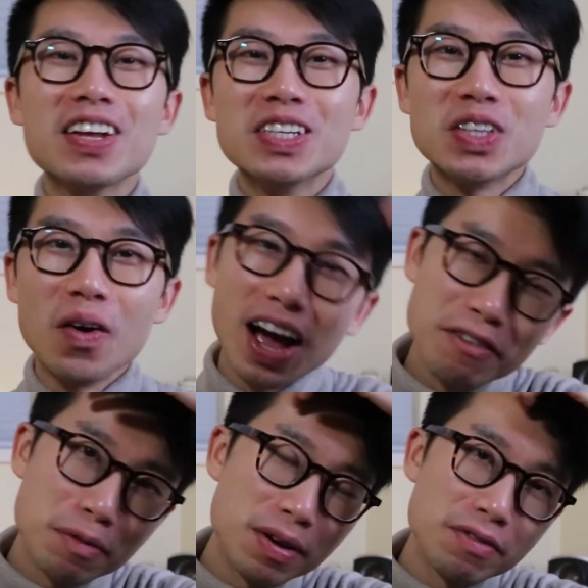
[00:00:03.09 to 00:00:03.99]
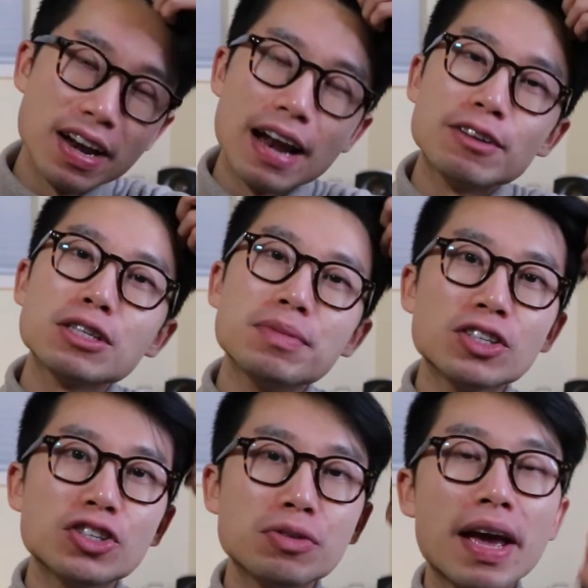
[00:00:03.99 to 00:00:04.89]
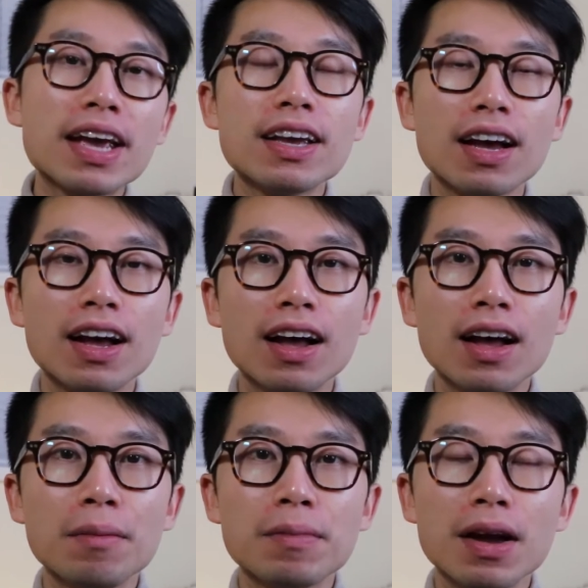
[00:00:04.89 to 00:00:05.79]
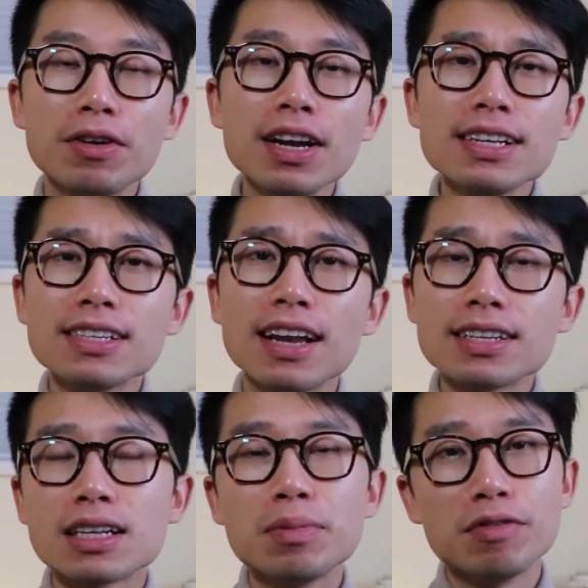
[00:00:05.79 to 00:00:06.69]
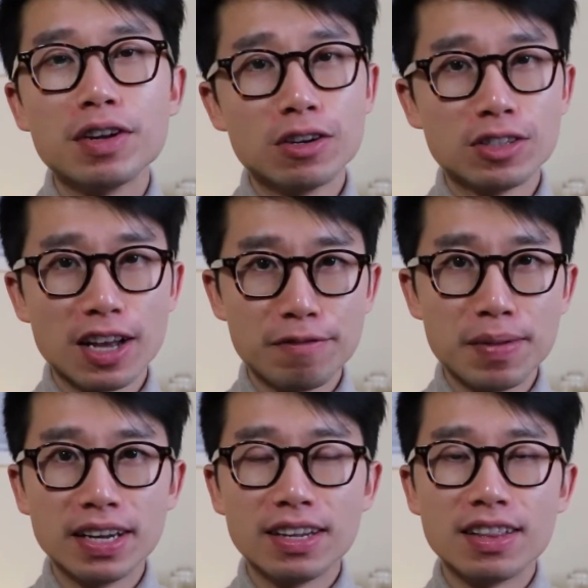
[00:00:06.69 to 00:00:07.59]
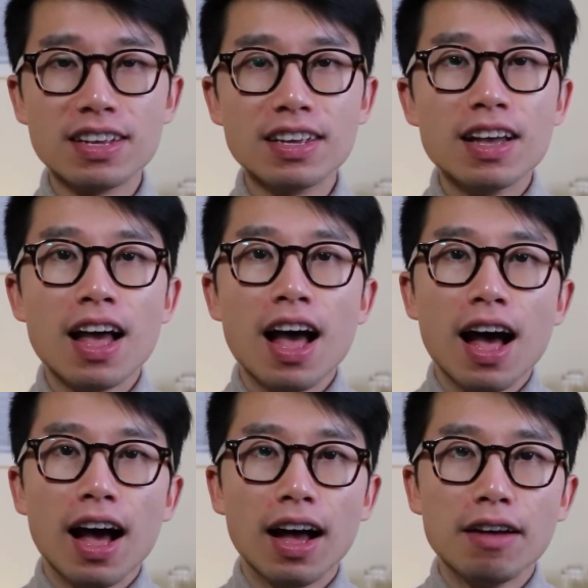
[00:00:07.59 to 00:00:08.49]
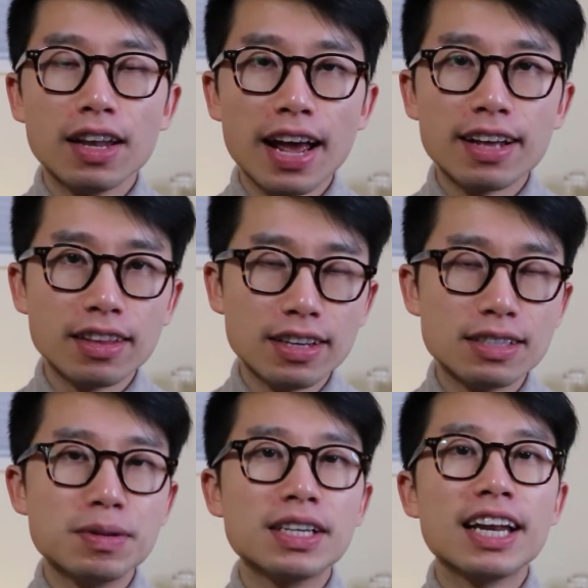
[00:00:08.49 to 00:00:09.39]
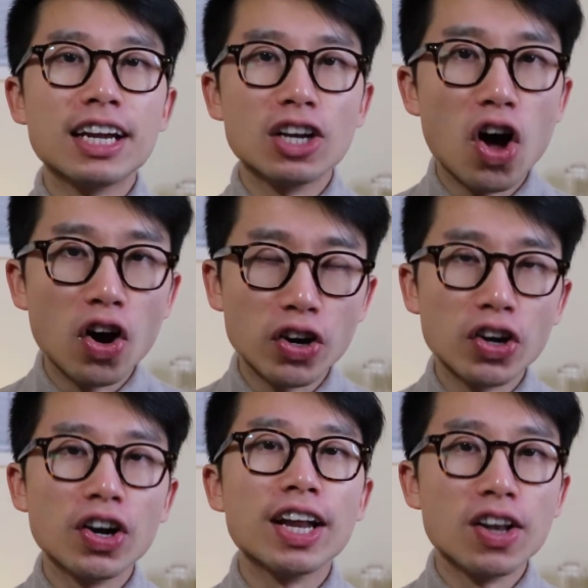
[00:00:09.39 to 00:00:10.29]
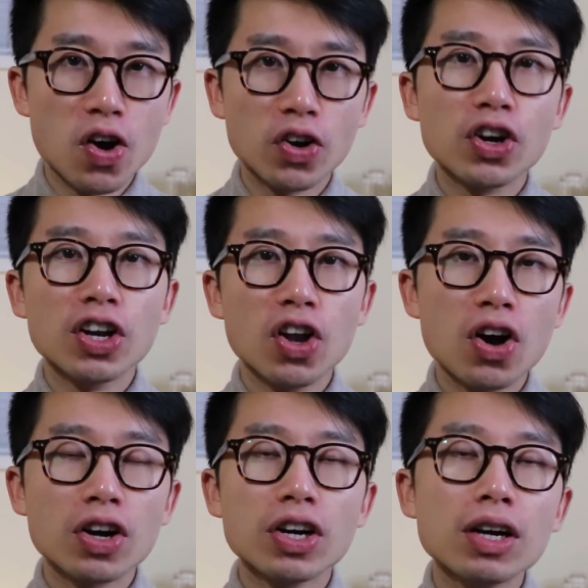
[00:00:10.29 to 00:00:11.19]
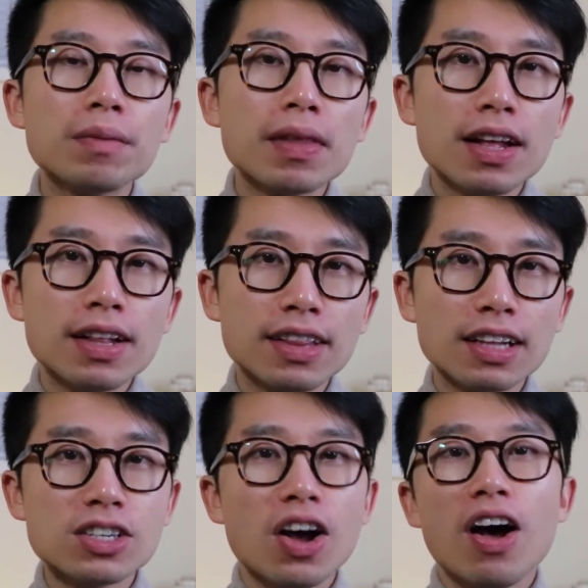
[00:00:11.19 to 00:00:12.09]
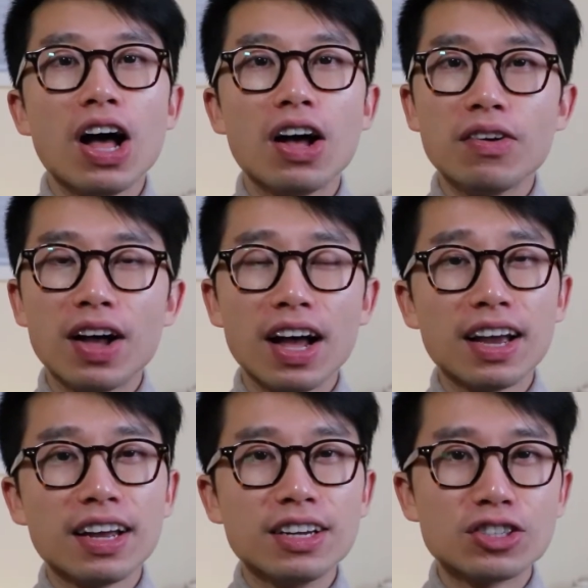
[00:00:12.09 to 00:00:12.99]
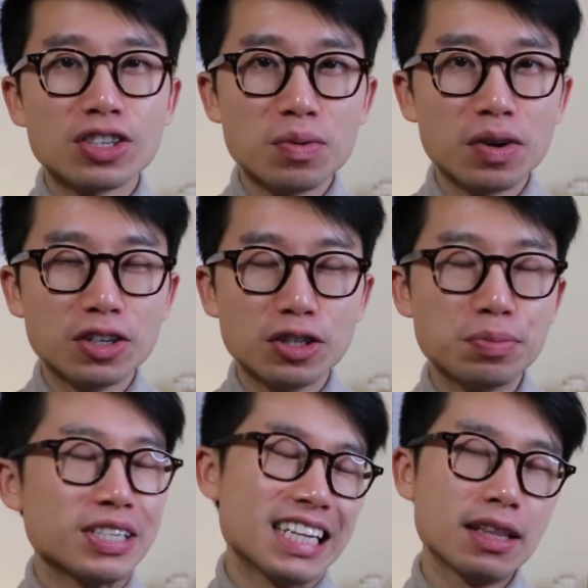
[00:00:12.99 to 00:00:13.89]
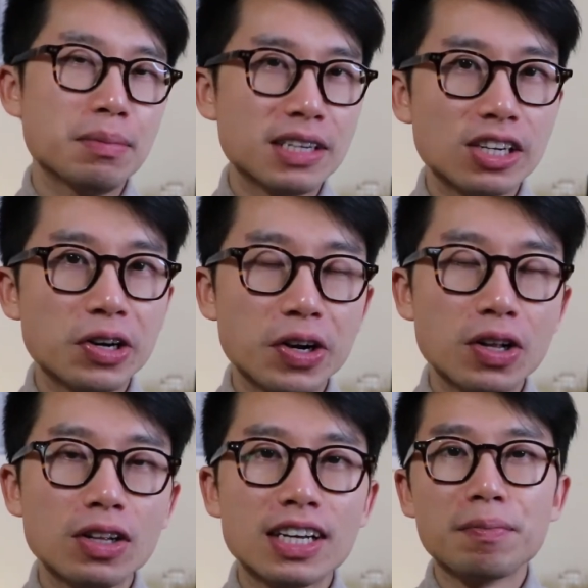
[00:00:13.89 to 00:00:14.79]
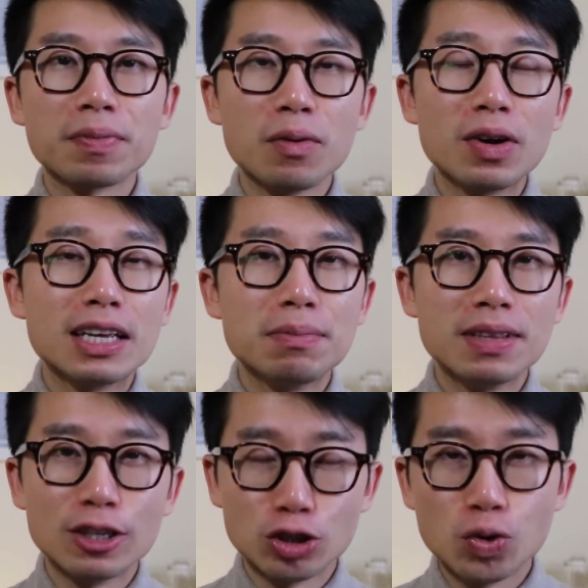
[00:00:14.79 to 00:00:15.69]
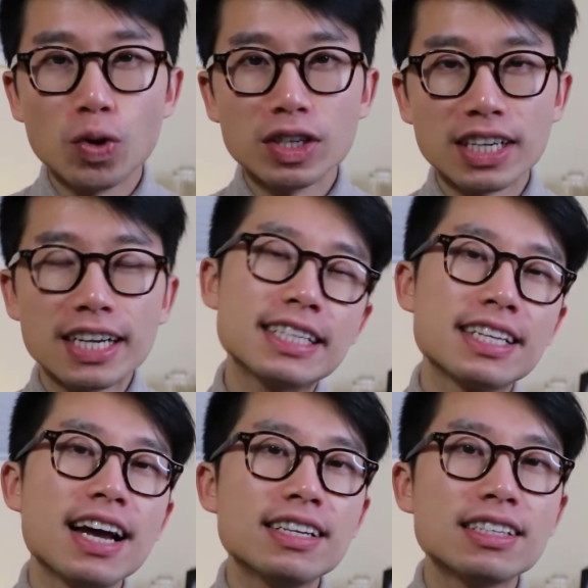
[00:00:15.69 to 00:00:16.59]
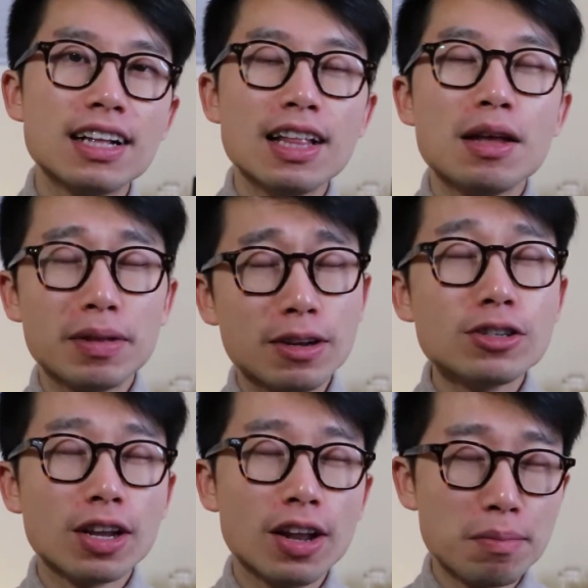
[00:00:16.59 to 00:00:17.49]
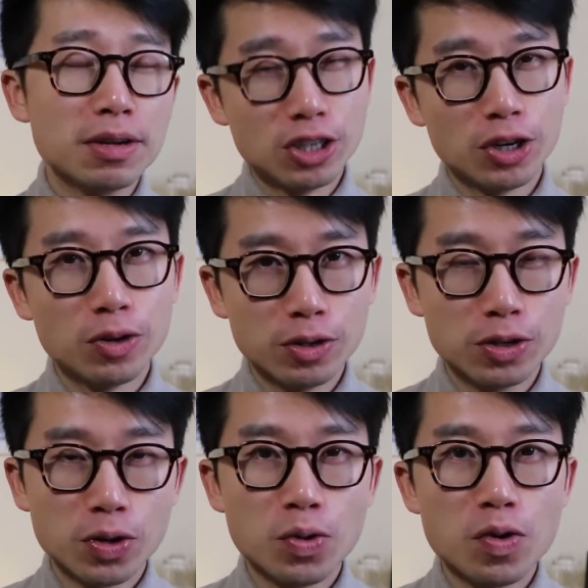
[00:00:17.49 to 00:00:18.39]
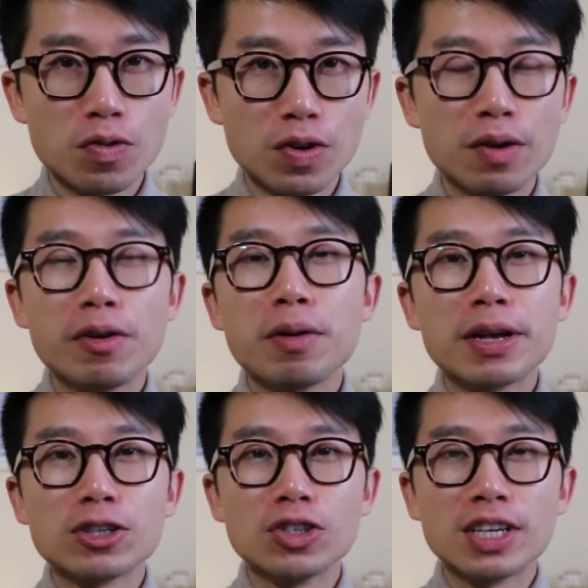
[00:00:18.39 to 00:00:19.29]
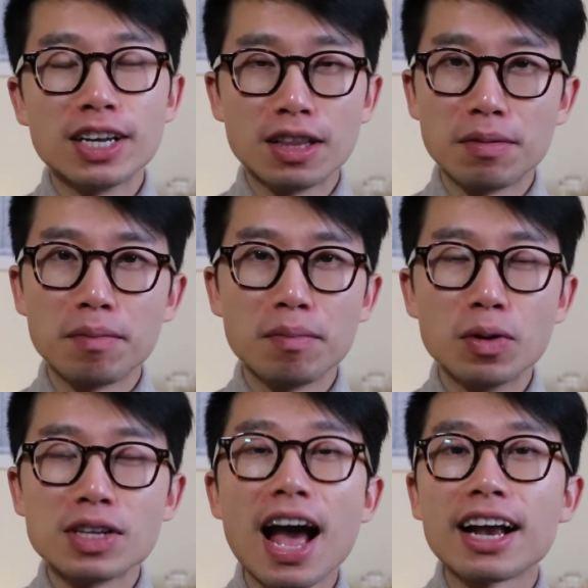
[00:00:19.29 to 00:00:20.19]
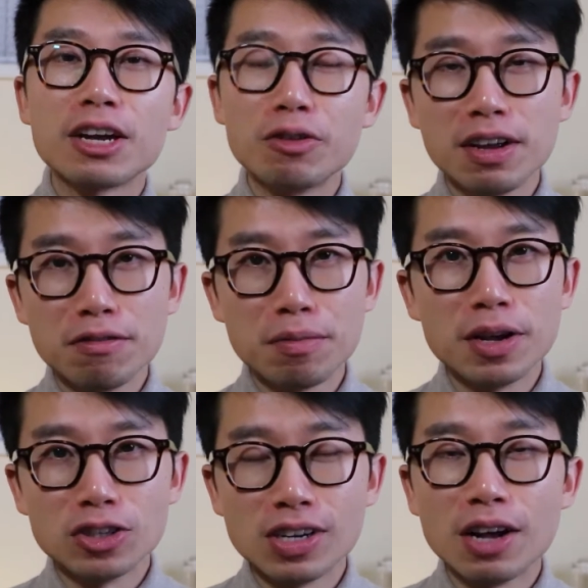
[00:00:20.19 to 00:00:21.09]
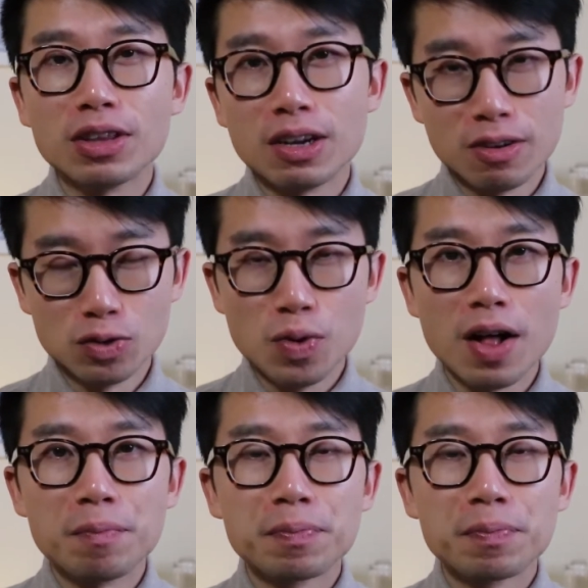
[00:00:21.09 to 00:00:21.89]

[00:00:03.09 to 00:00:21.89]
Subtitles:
So I have a bit of an announcement to make. I realized the last couple of videos I've made, the length has been getting longer and longer and longer. That's not how I initially wanted to present the material. I want to keep things short and concise, but there's a lot of material to go over. I want to make sure you're getting the most accurate information out there as well.